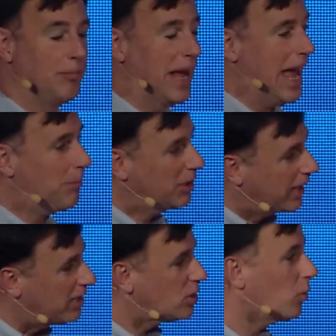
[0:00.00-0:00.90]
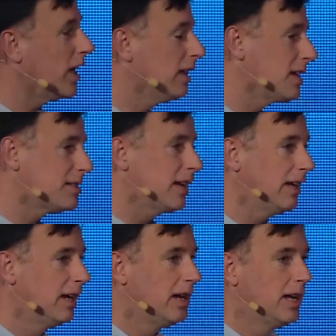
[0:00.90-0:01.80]
Application whitelisting,
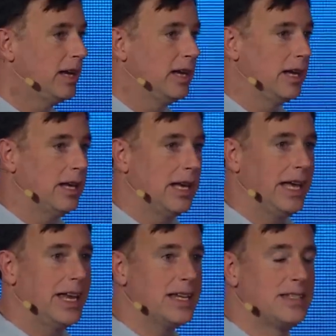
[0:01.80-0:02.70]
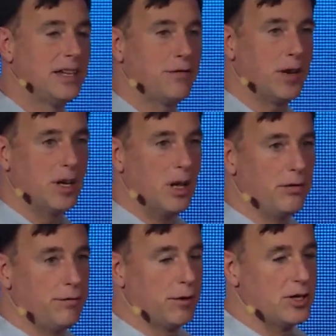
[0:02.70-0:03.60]
it is
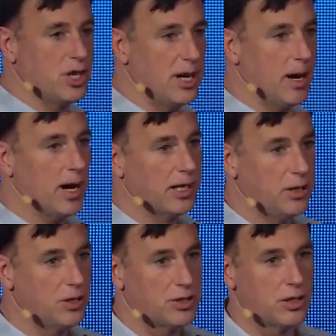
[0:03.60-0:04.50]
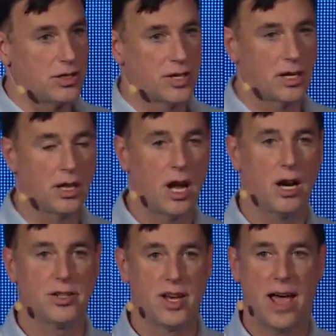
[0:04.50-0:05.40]
difficult for generic users in a
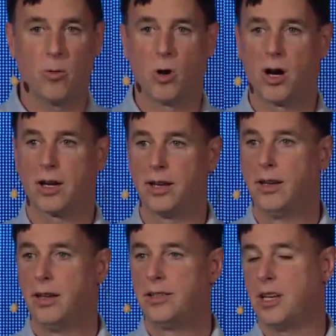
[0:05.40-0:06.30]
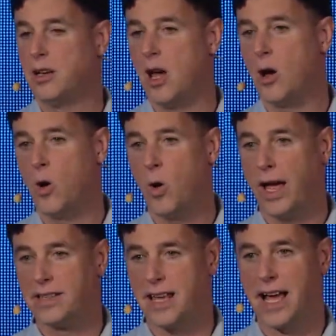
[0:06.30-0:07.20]
large network to know
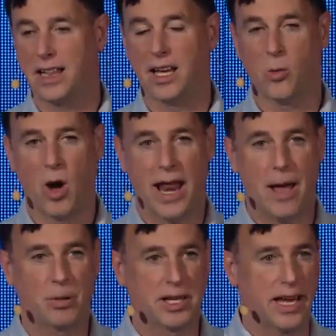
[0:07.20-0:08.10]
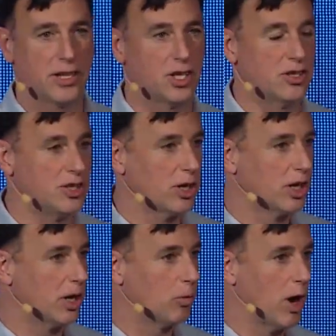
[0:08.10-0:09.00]
exactly what applications you're
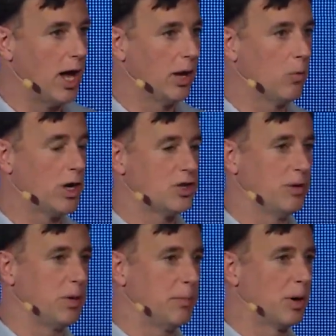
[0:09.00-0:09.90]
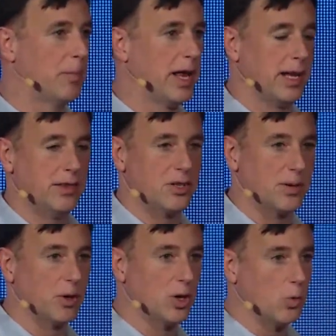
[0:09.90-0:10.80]
going to run, what should be permitted. There's
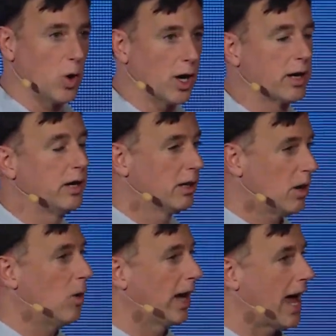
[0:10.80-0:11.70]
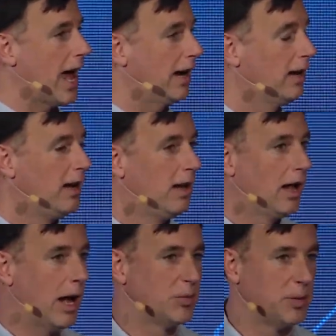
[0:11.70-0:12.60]
some good work going on
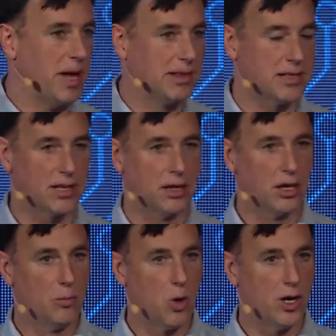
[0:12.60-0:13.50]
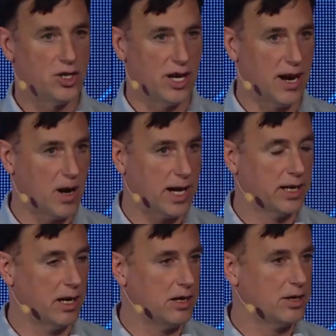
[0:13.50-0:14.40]
to make this a little more generic
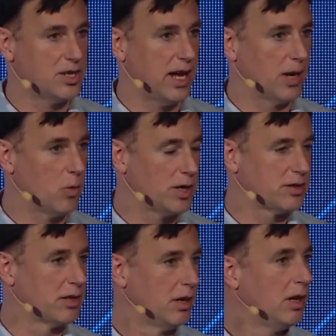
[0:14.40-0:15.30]
and understand what's